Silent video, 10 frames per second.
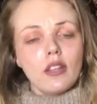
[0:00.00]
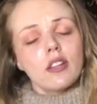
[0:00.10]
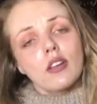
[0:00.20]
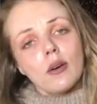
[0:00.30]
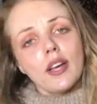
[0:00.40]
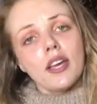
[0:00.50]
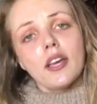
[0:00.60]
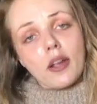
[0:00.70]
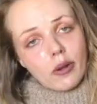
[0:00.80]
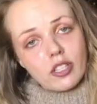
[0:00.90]
go ahead,
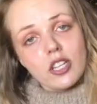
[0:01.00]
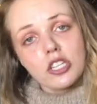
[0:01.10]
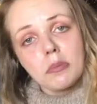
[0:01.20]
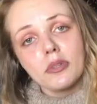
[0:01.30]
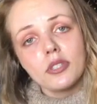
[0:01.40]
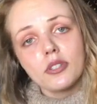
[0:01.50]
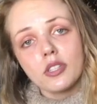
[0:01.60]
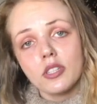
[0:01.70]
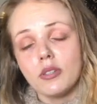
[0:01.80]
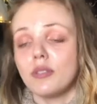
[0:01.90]
go touch up on your
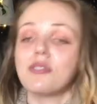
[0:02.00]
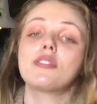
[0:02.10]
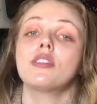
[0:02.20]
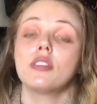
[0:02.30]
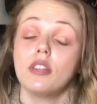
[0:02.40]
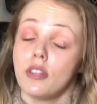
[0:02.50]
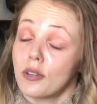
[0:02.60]
skills. You know,